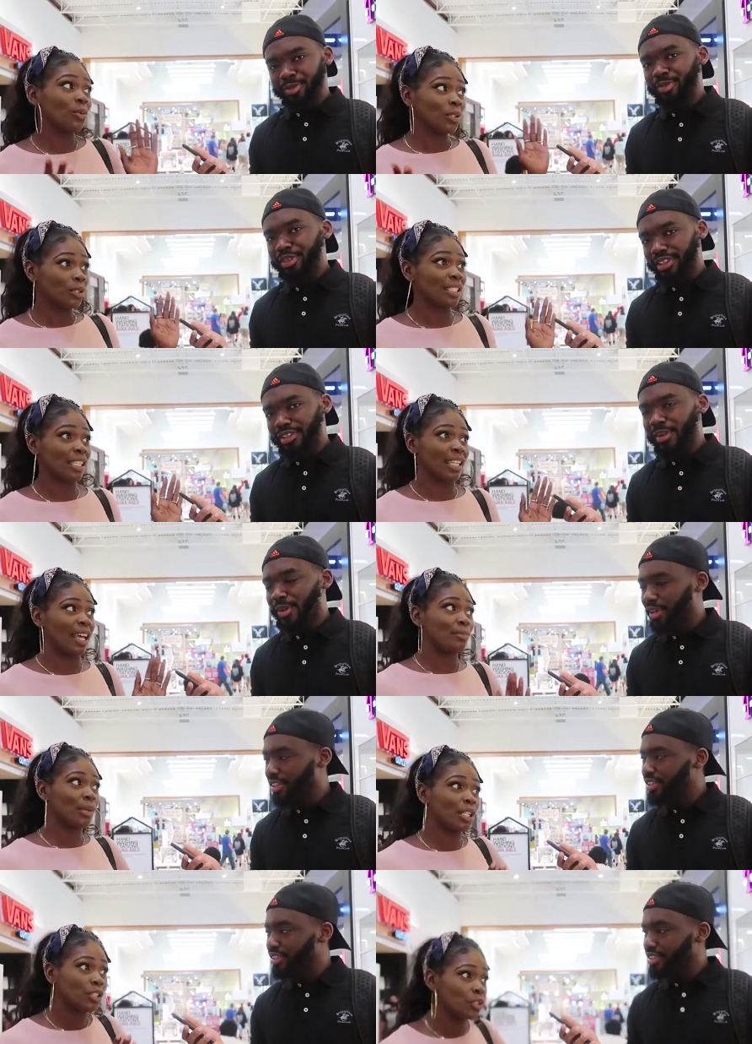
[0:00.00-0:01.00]
Speaker 1: will say
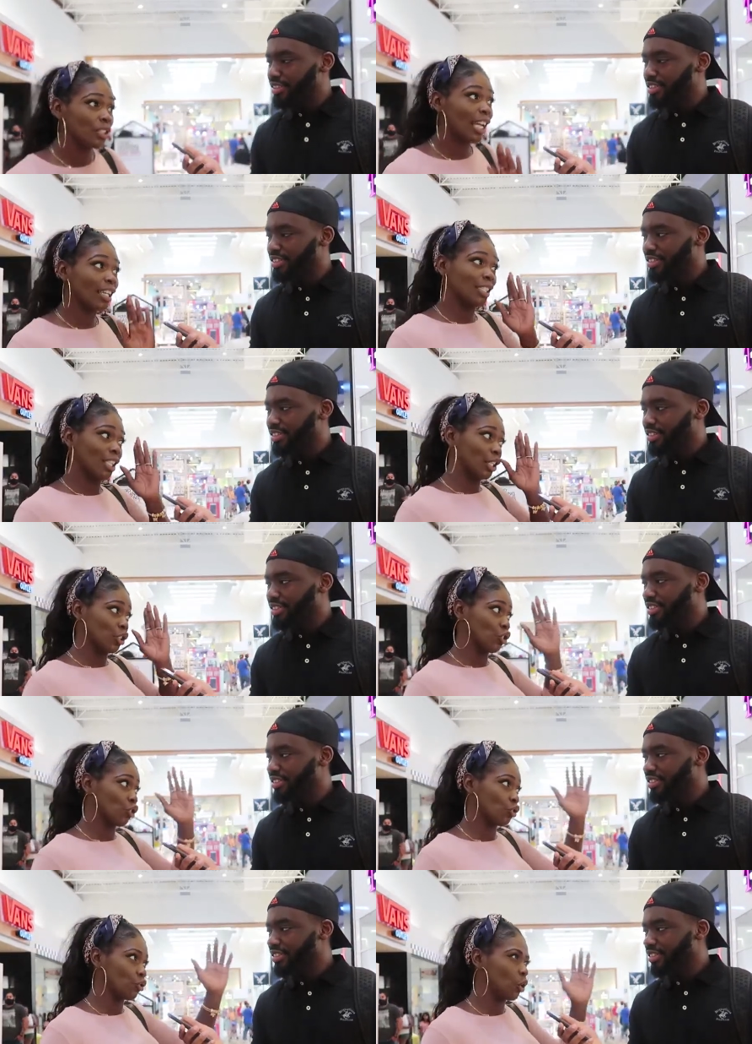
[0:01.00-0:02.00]
that, but you're not going to
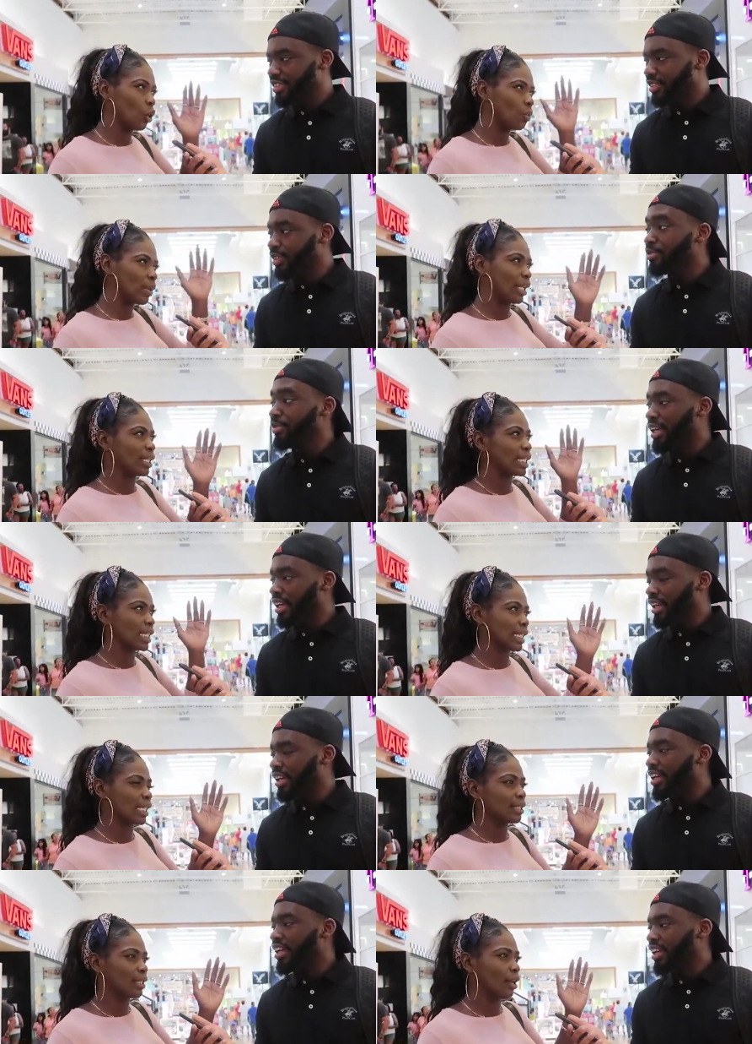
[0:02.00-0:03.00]
control me, in the
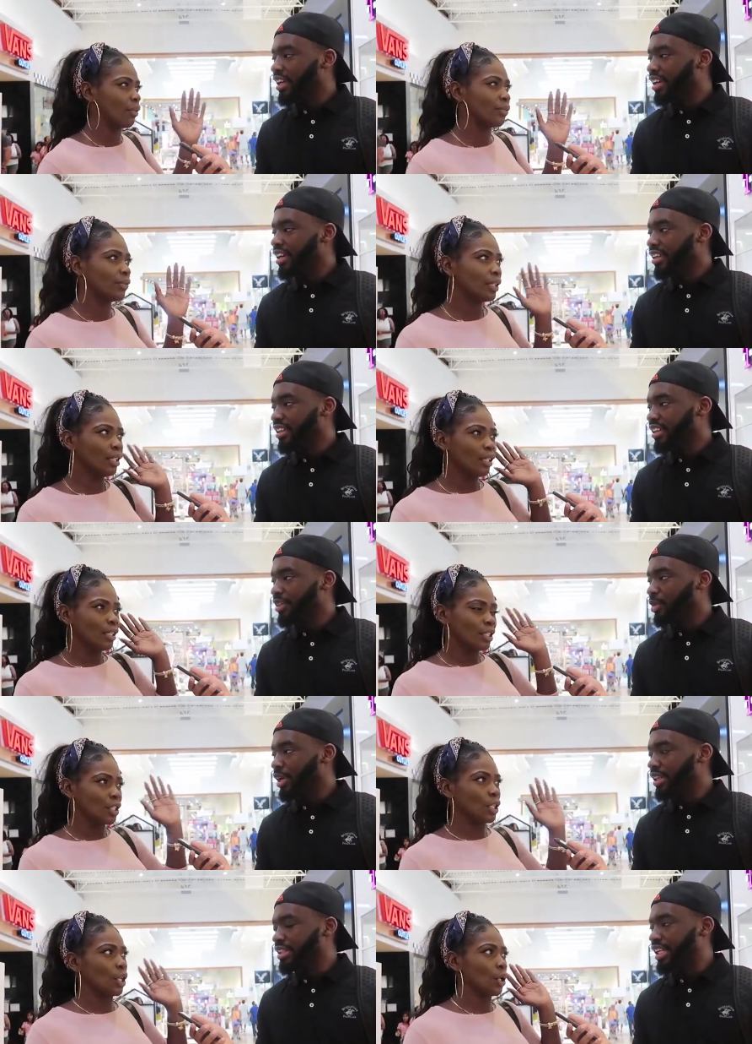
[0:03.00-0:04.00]
sense of
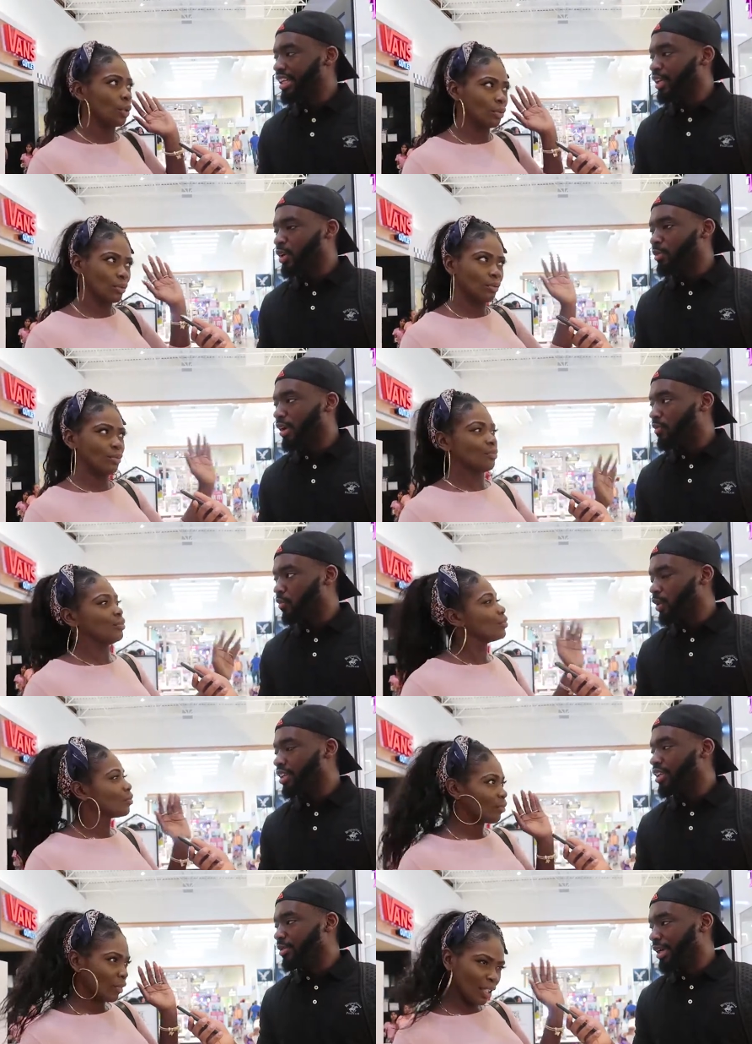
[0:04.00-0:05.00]
Speaker 2: you know, taking all my
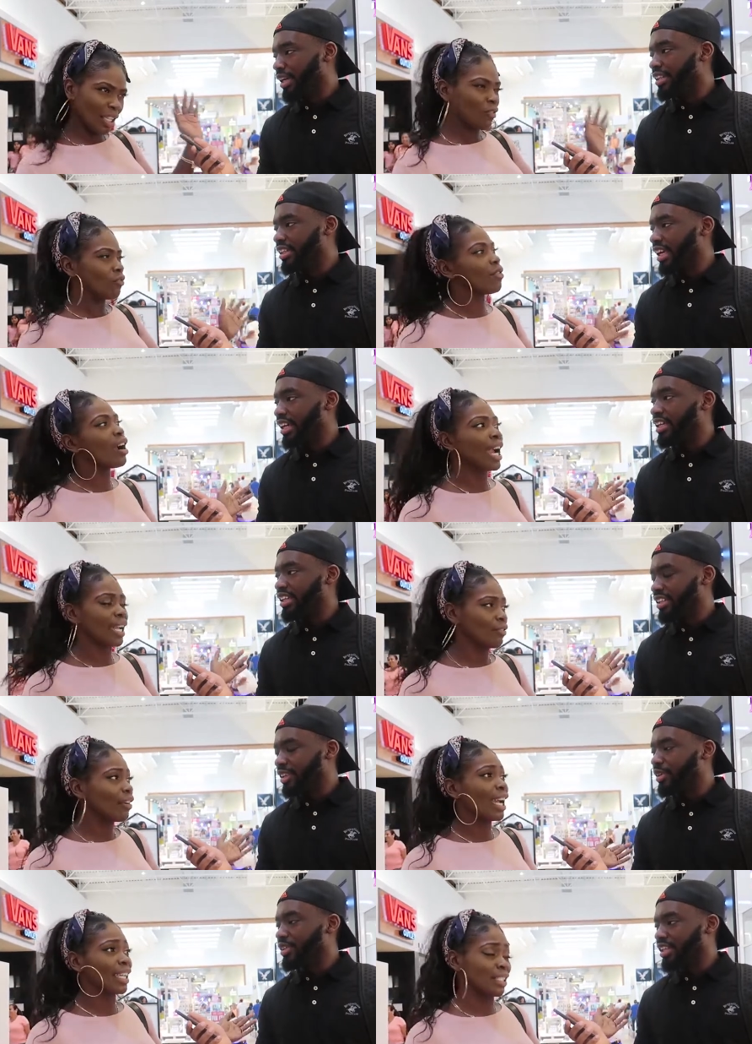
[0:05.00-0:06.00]
freedom and
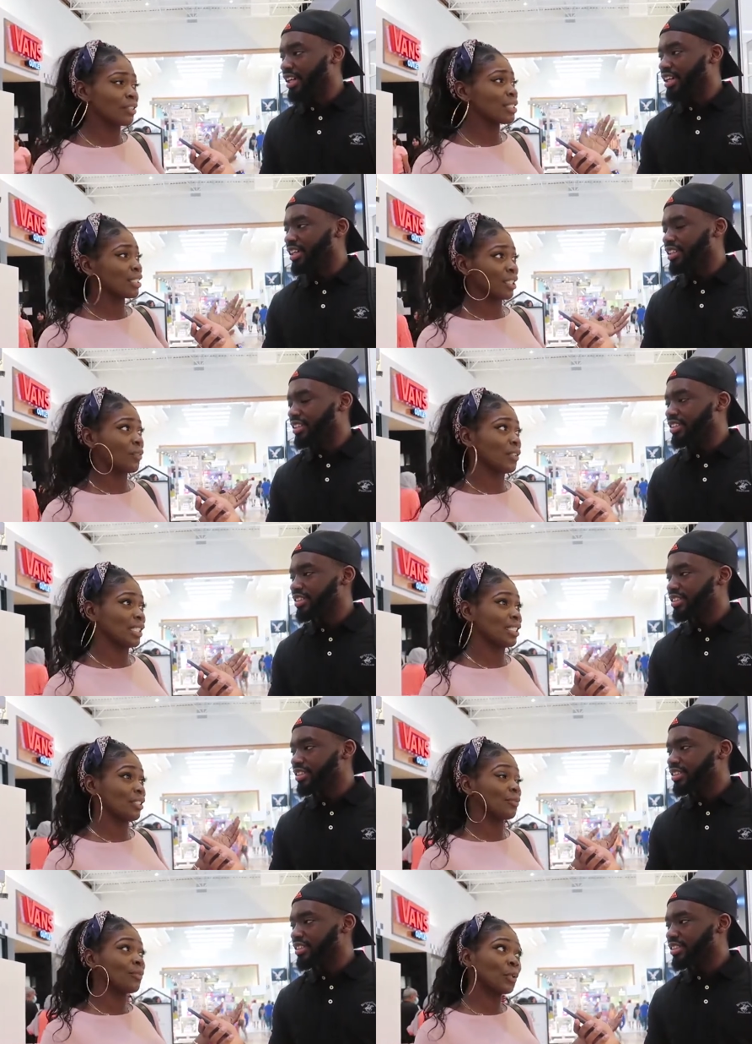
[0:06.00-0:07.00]
right,
Speaker 1: right. There's a
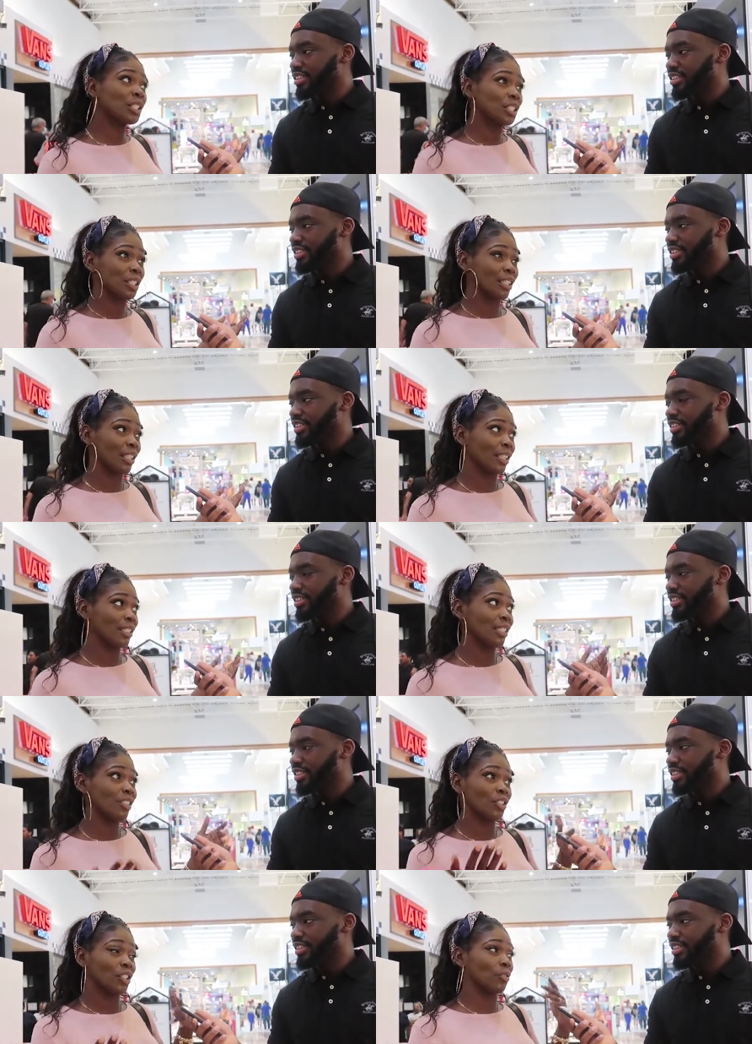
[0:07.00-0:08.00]
difference, and unfortunately,
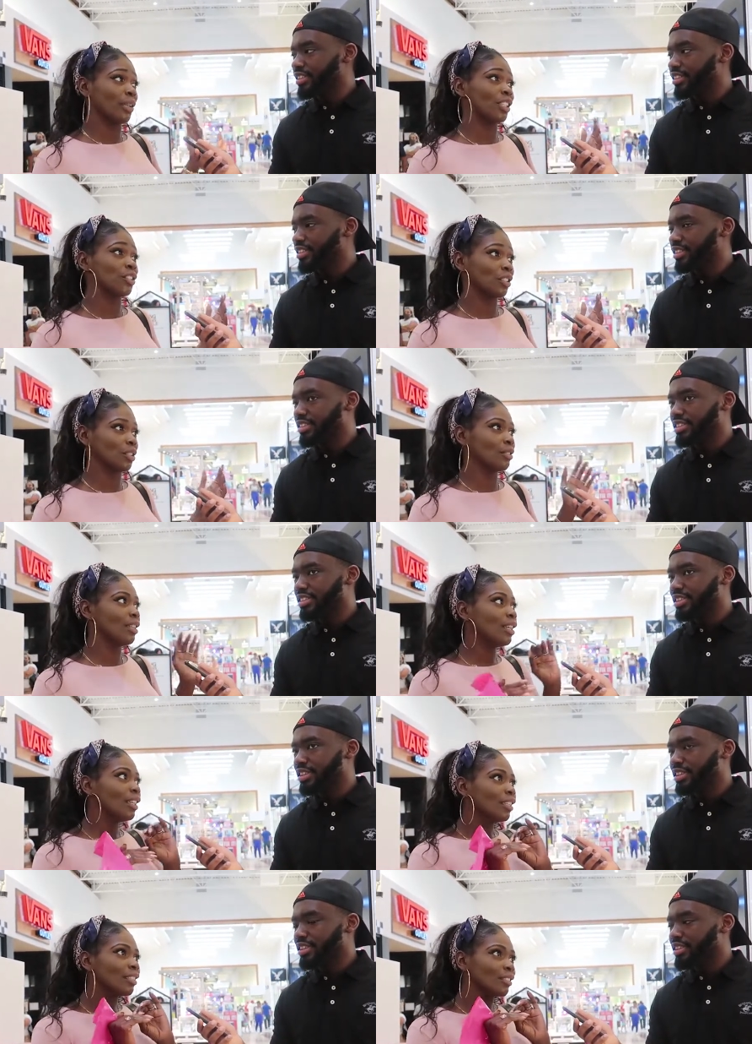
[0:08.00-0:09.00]
in this generation,
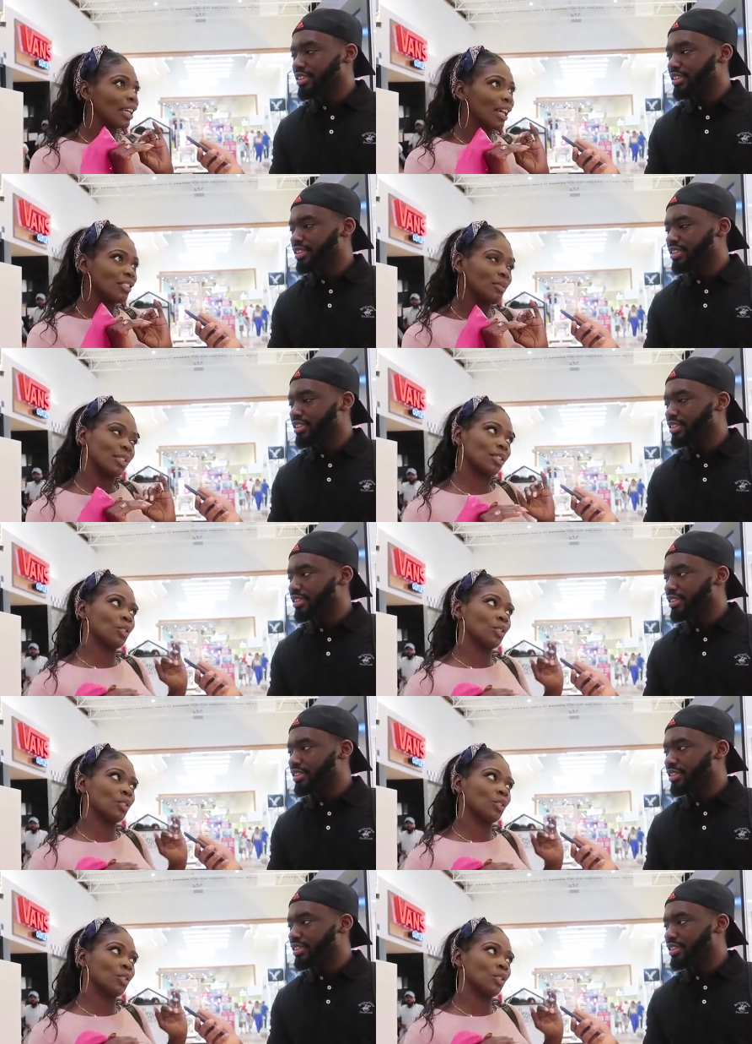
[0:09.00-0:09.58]
you have to be